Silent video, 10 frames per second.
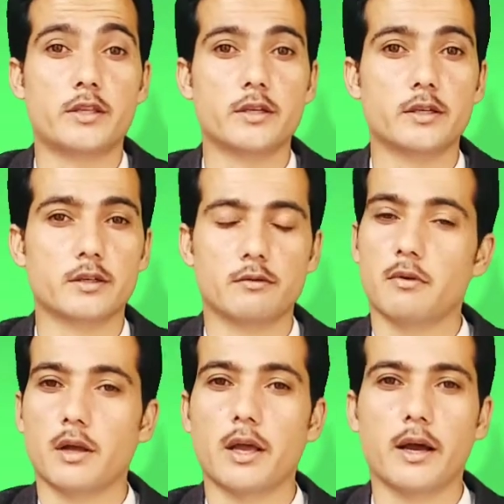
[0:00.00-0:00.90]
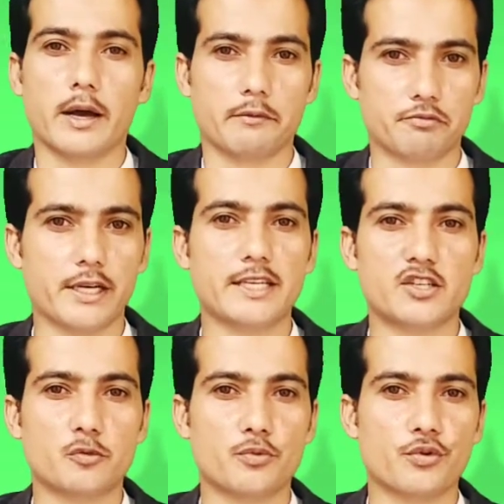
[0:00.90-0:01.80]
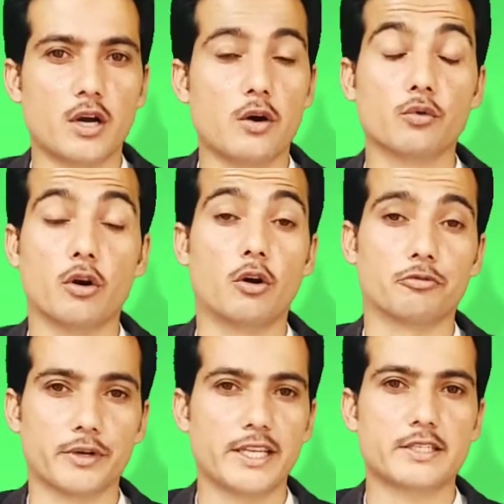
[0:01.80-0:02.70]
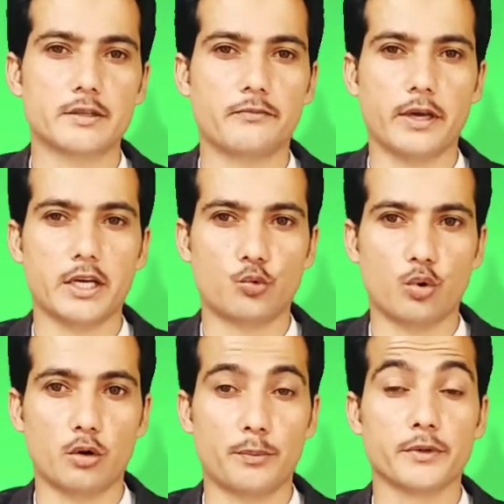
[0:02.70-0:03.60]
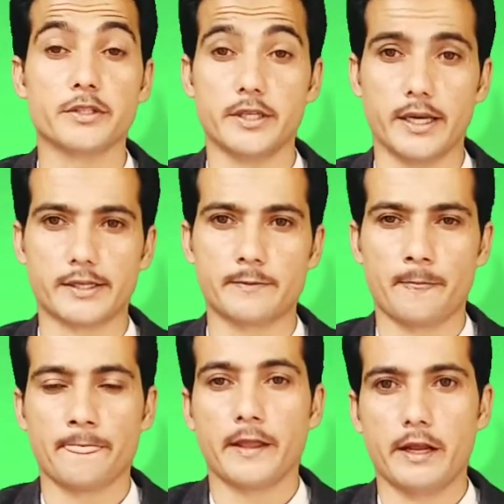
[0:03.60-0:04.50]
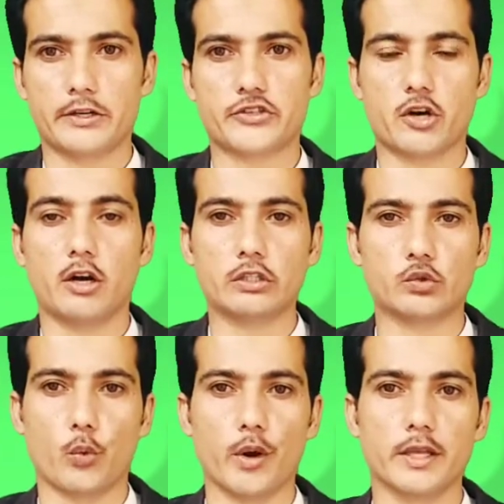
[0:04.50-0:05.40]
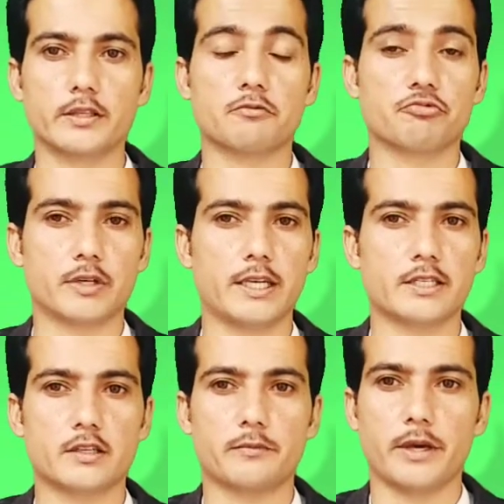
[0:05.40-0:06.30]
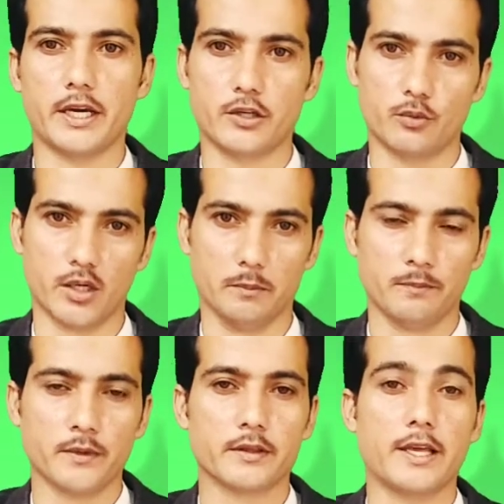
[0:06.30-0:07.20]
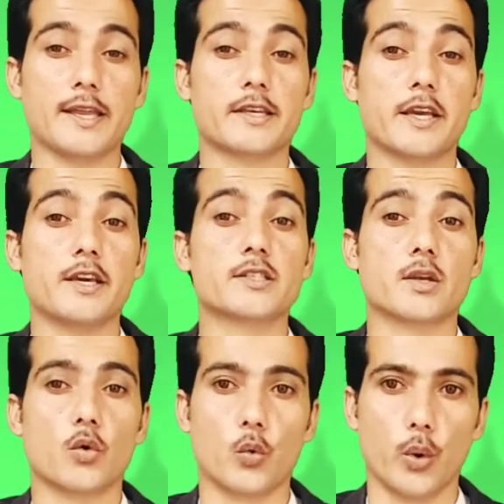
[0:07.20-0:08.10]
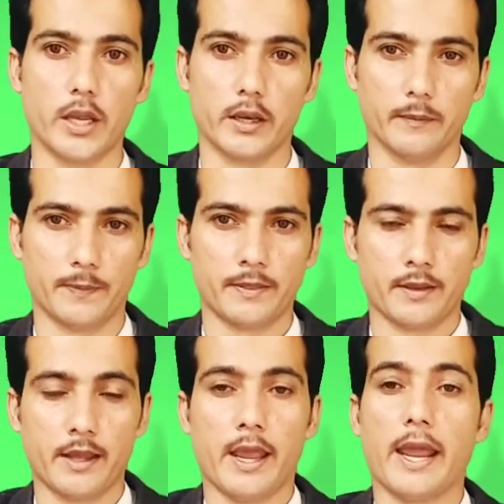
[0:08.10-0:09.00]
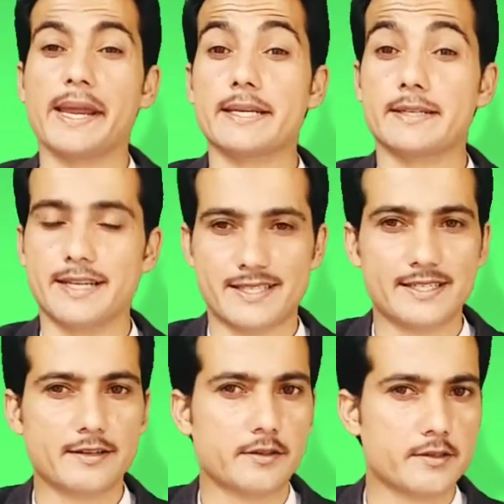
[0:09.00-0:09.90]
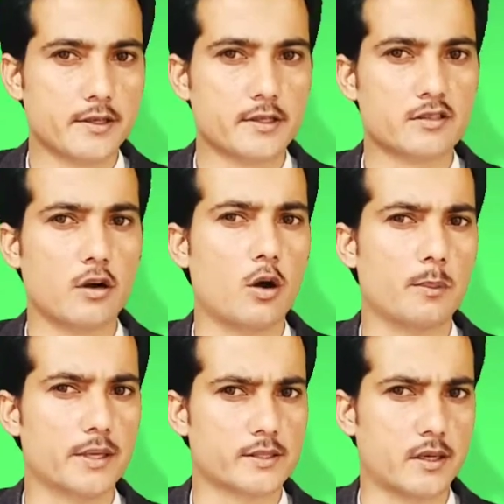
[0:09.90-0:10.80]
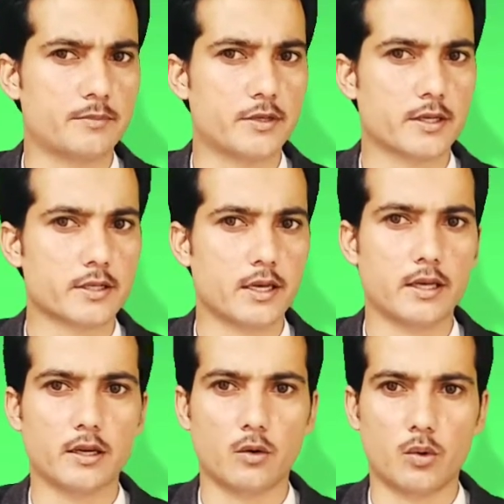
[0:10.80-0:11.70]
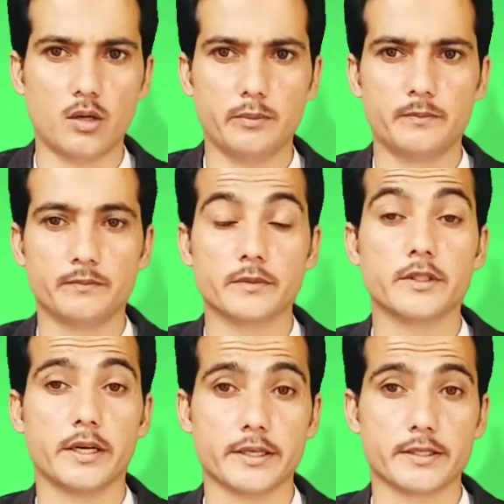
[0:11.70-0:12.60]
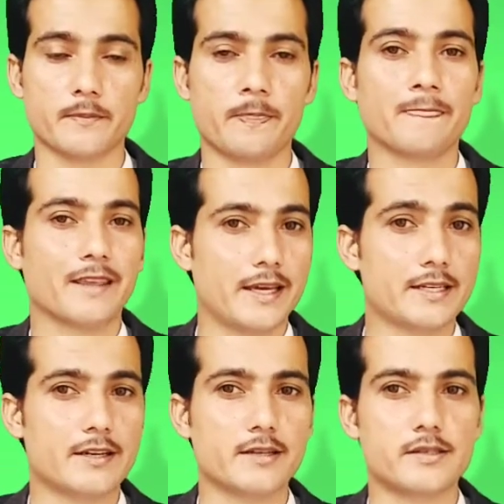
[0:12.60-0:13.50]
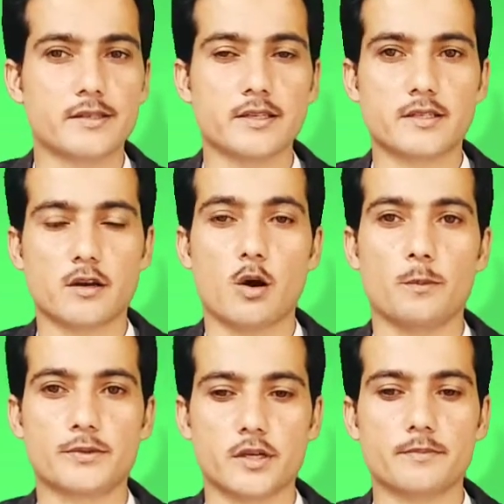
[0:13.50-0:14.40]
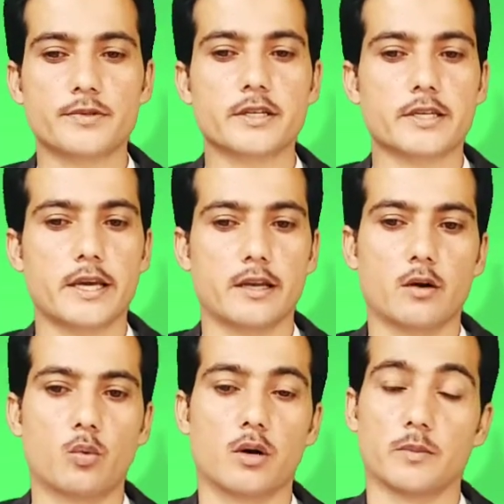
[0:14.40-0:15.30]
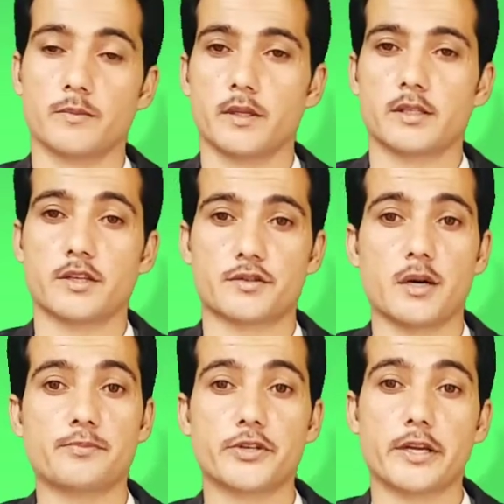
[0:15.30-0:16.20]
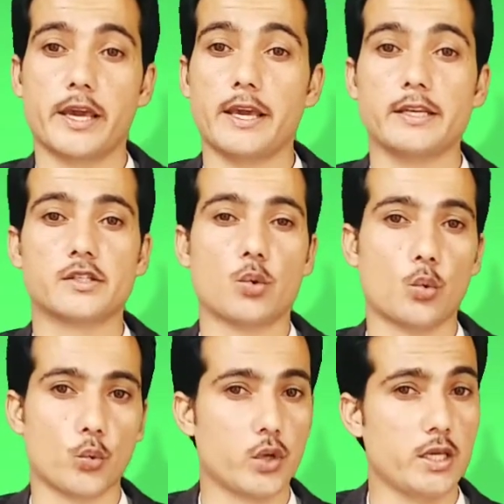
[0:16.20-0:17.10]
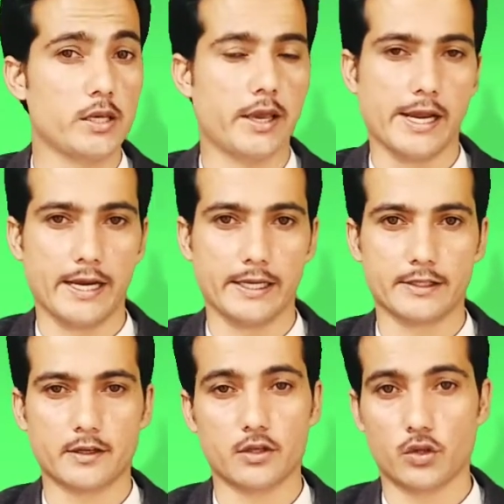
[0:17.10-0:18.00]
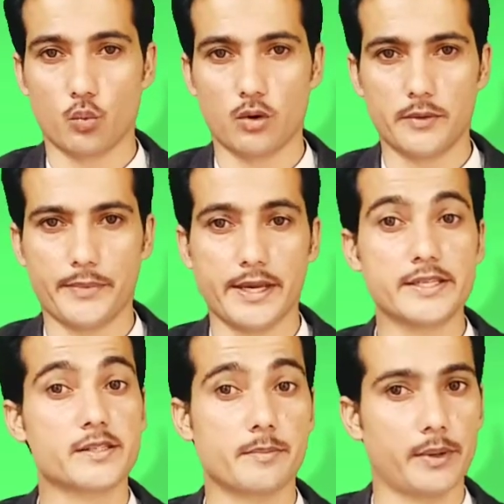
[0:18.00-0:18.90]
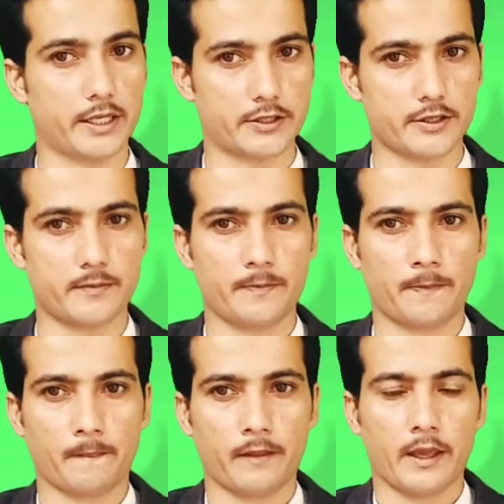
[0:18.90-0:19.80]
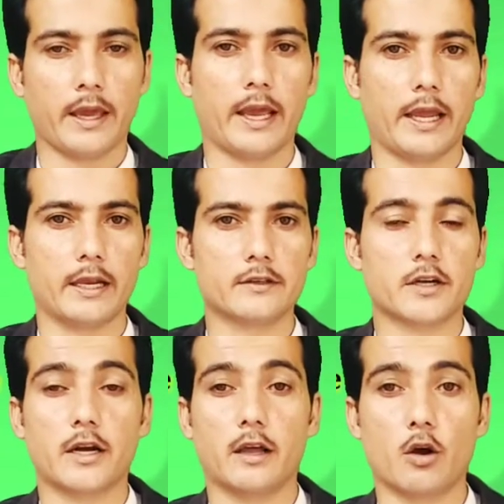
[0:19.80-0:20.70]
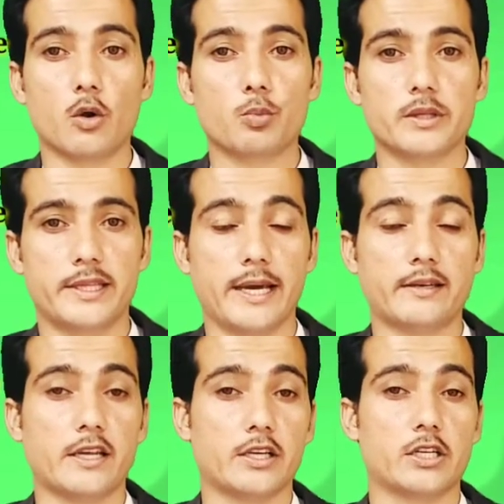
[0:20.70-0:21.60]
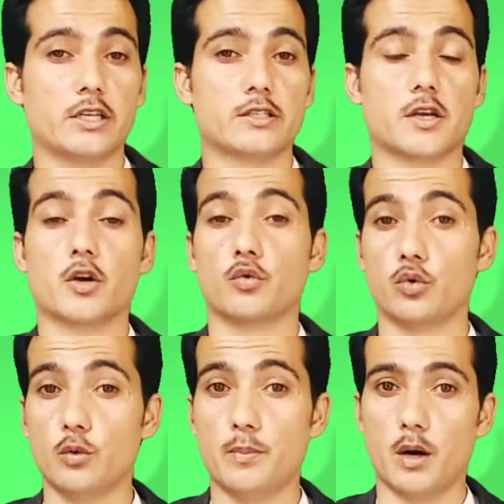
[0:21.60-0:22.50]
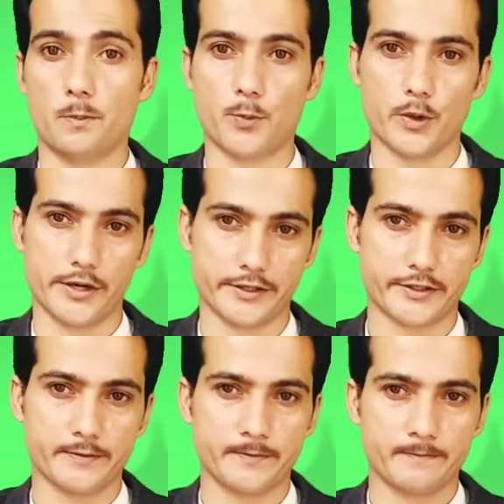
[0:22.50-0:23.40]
the relative pronoun or relative adverb? Yes, it starts with relative adverb, that is when. And does it consist of a subject and a verb? Yes, it consists of subject and a verb. The subject is we and the verb is met. And along with that, it is a group of verbs.